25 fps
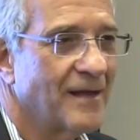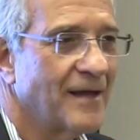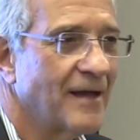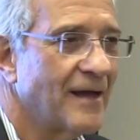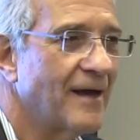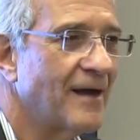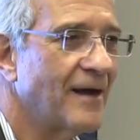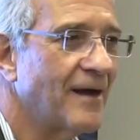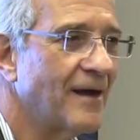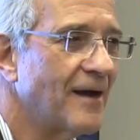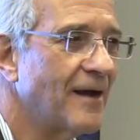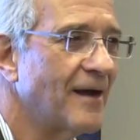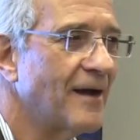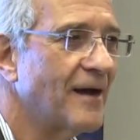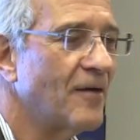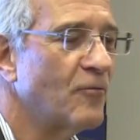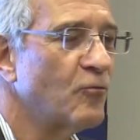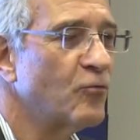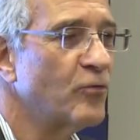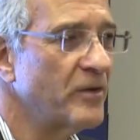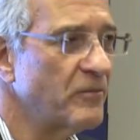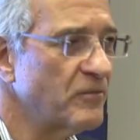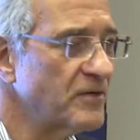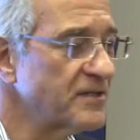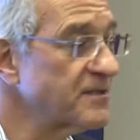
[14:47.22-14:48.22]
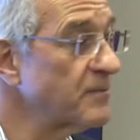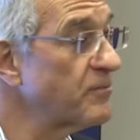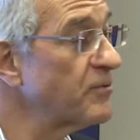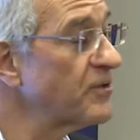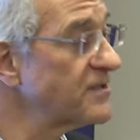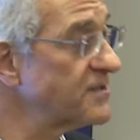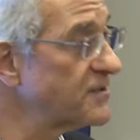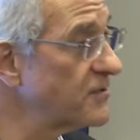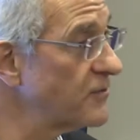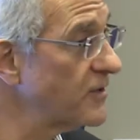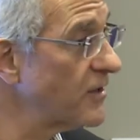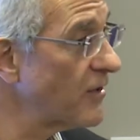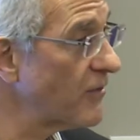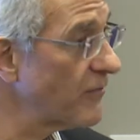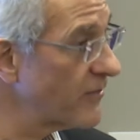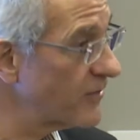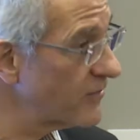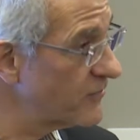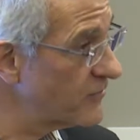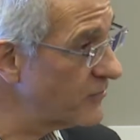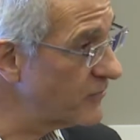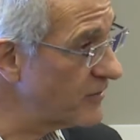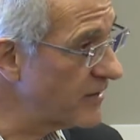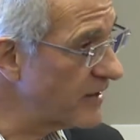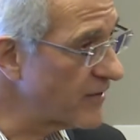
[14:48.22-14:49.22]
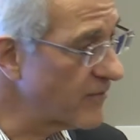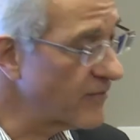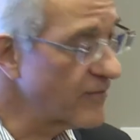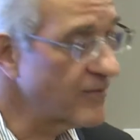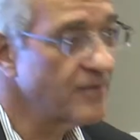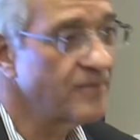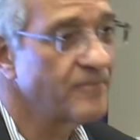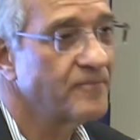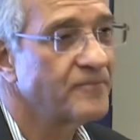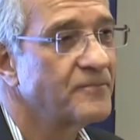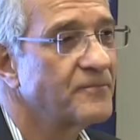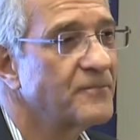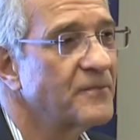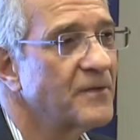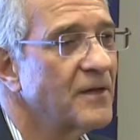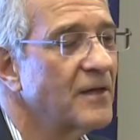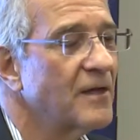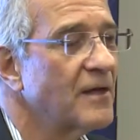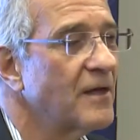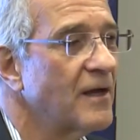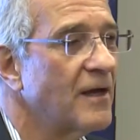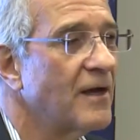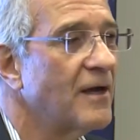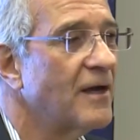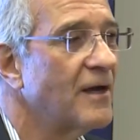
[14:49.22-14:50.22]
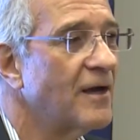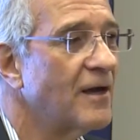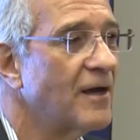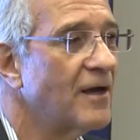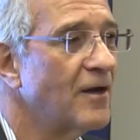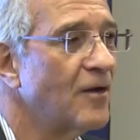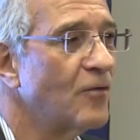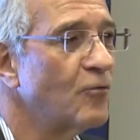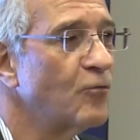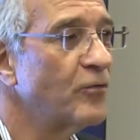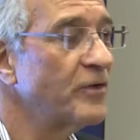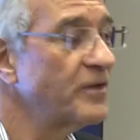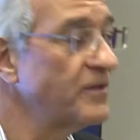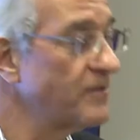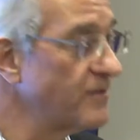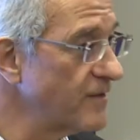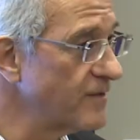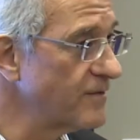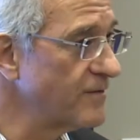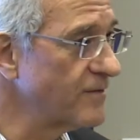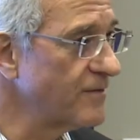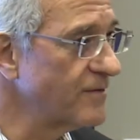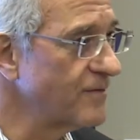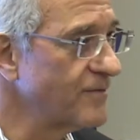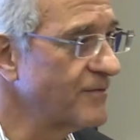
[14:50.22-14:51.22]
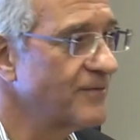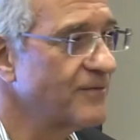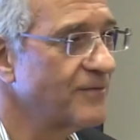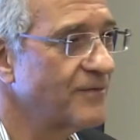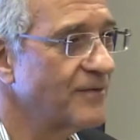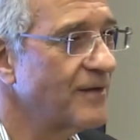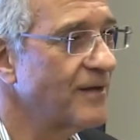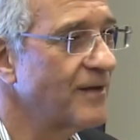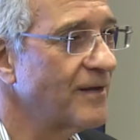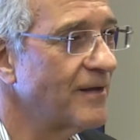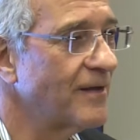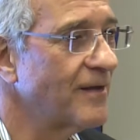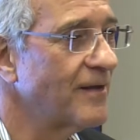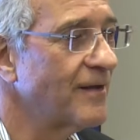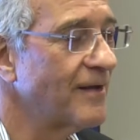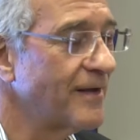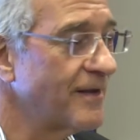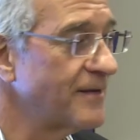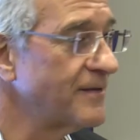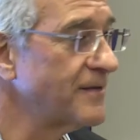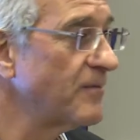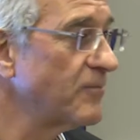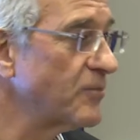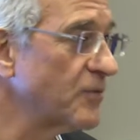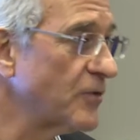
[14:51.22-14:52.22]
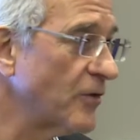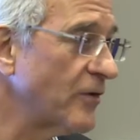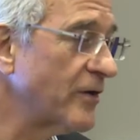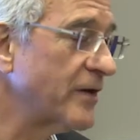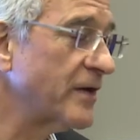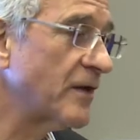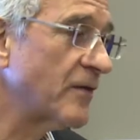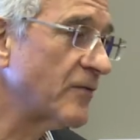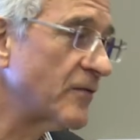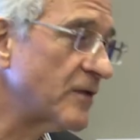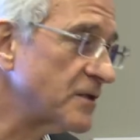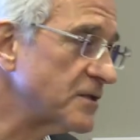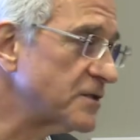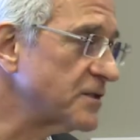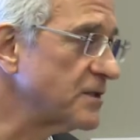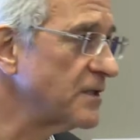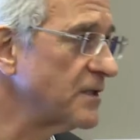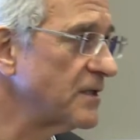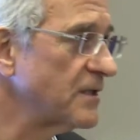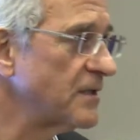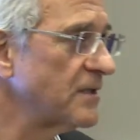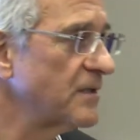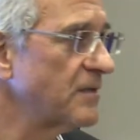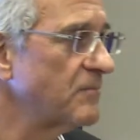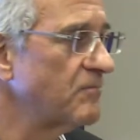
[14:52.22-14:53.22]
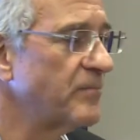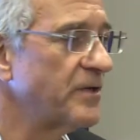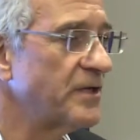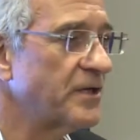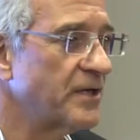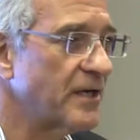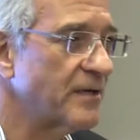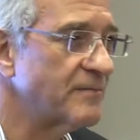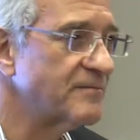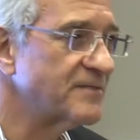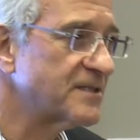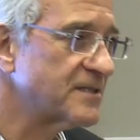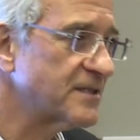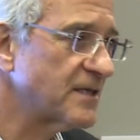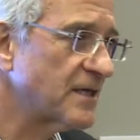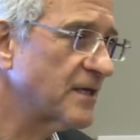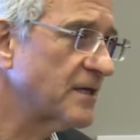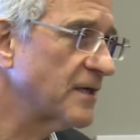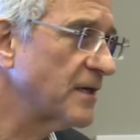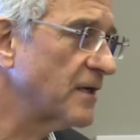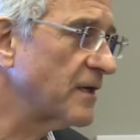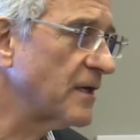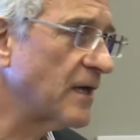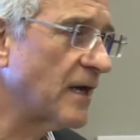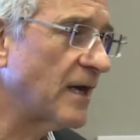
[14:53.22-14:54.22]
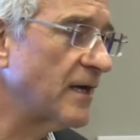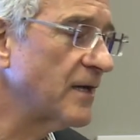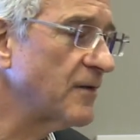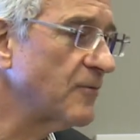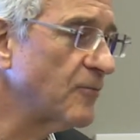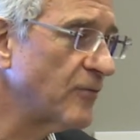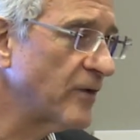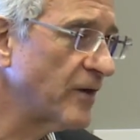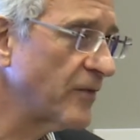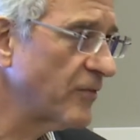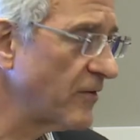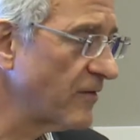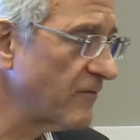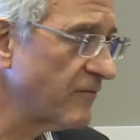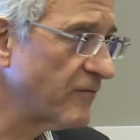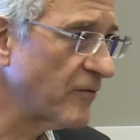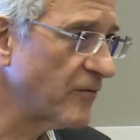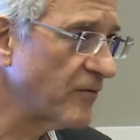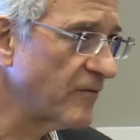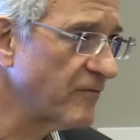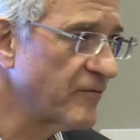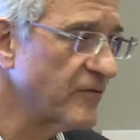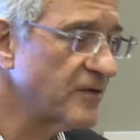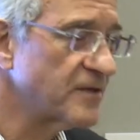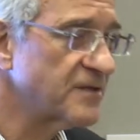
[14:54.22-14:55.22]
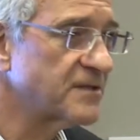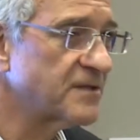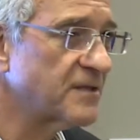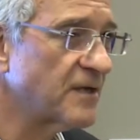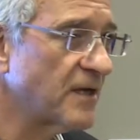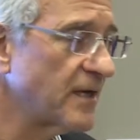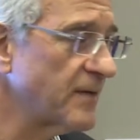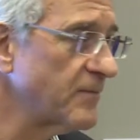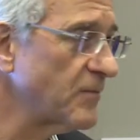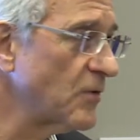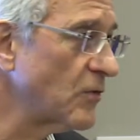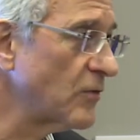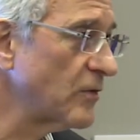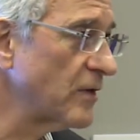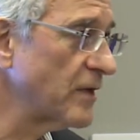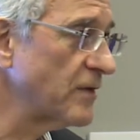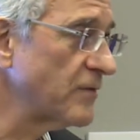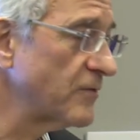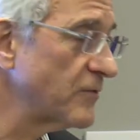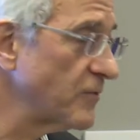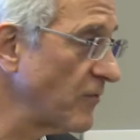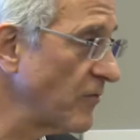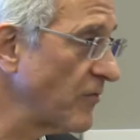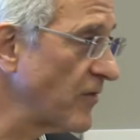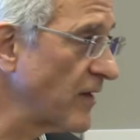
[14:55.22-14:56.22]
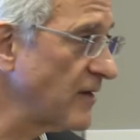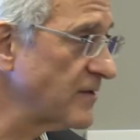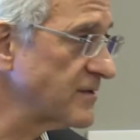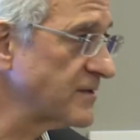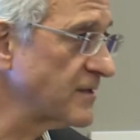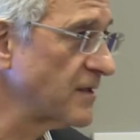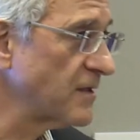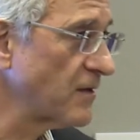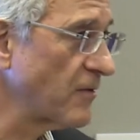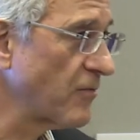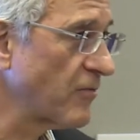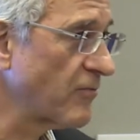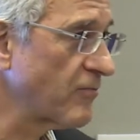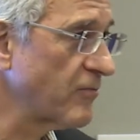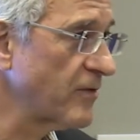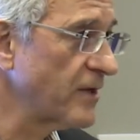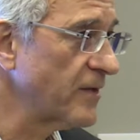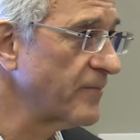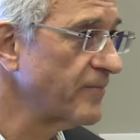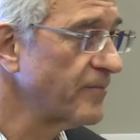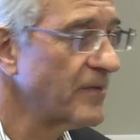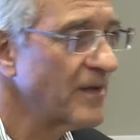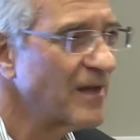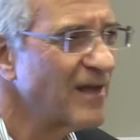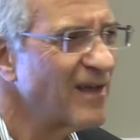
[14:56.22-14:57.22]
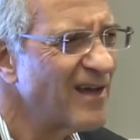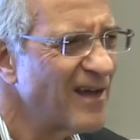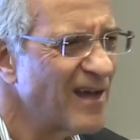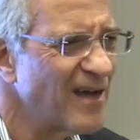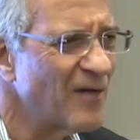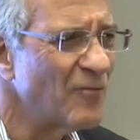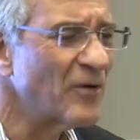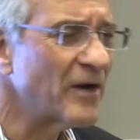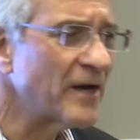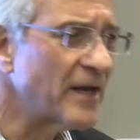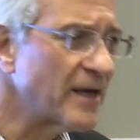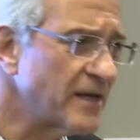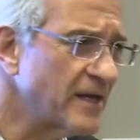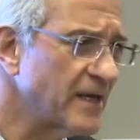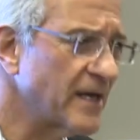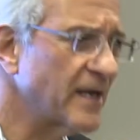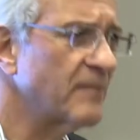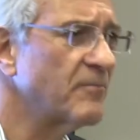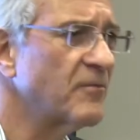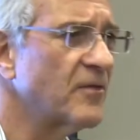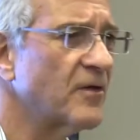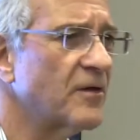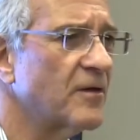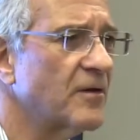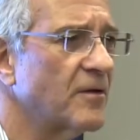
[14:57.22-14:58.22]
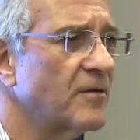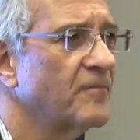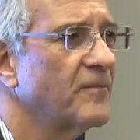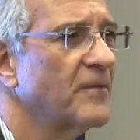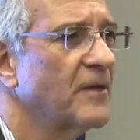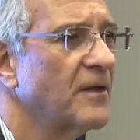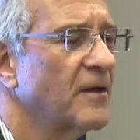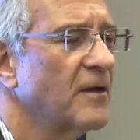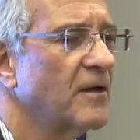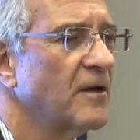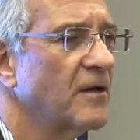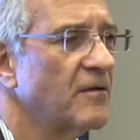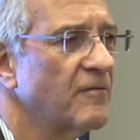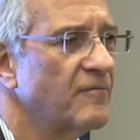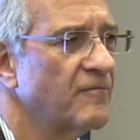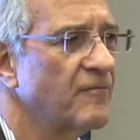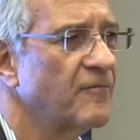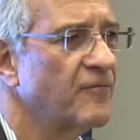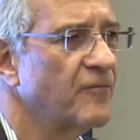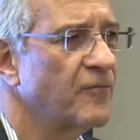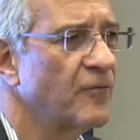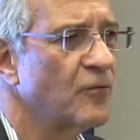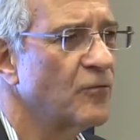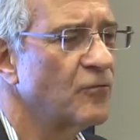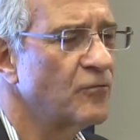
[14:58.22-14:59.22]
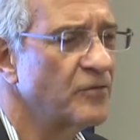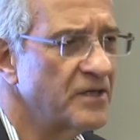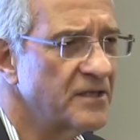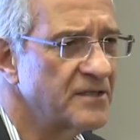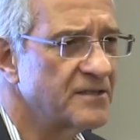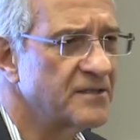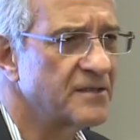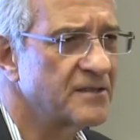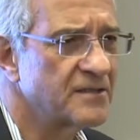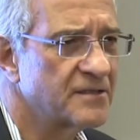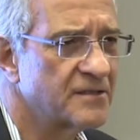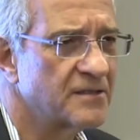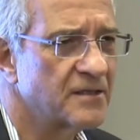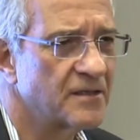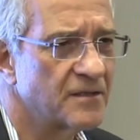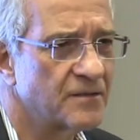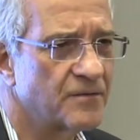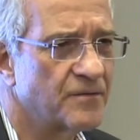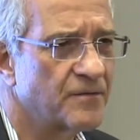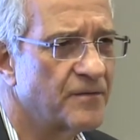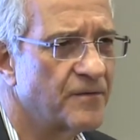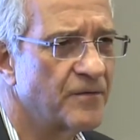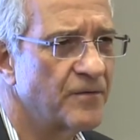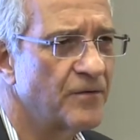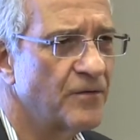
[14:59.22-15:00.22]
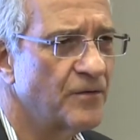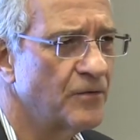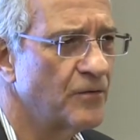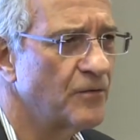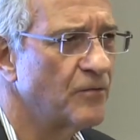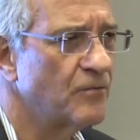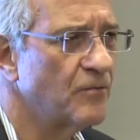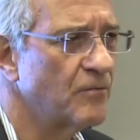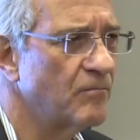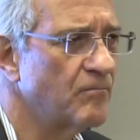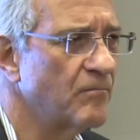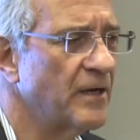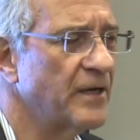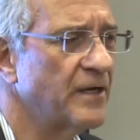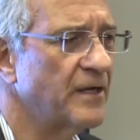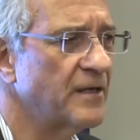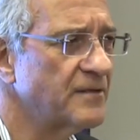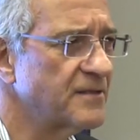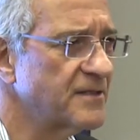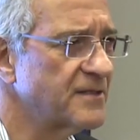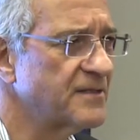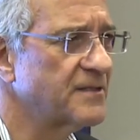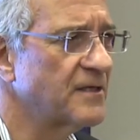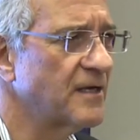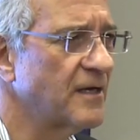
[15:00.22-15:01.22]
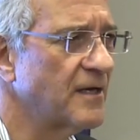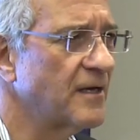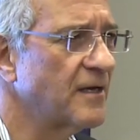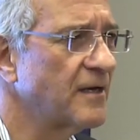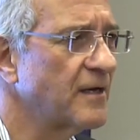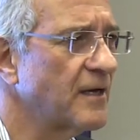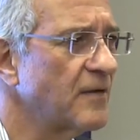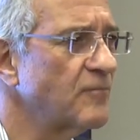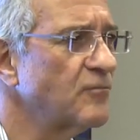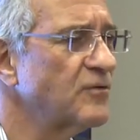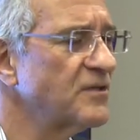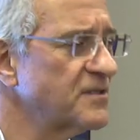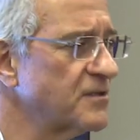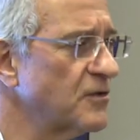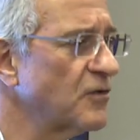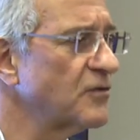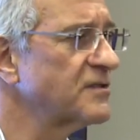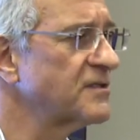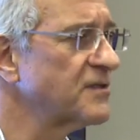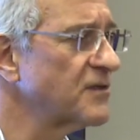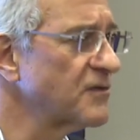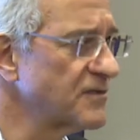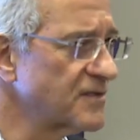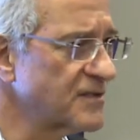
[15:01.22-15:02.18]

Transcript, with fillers: Uh, we were supposed to go there together. Uh, we didn't uh, end up going, and then she became sick, and I went there for the first time only in 2003. And when I came there, for reasons that you may understand, I was not so